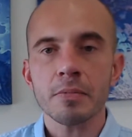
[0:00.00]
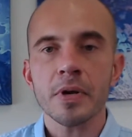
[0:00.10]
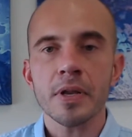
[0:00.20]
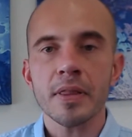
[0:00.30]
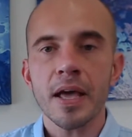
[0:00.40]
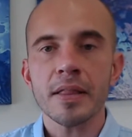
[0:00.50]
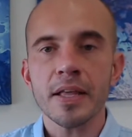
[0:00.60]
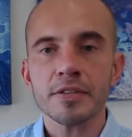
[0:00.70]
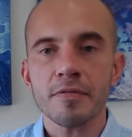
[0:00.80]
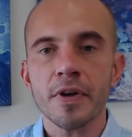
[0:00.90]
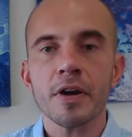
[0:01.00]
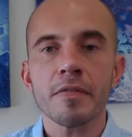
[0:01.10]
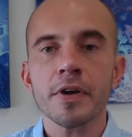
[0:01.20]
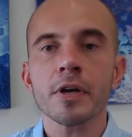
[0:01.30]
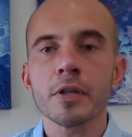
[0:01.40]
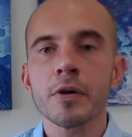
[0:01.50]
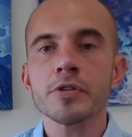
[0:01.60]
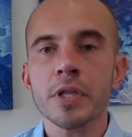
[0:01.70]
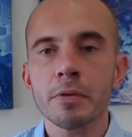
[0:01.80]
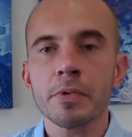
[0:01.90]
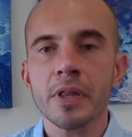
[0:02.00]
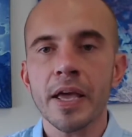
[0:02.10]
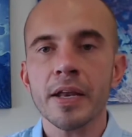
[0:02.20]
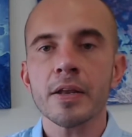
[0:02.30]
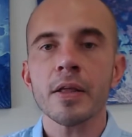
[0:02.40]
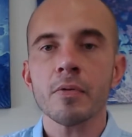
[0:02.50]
someone that's very, very closely related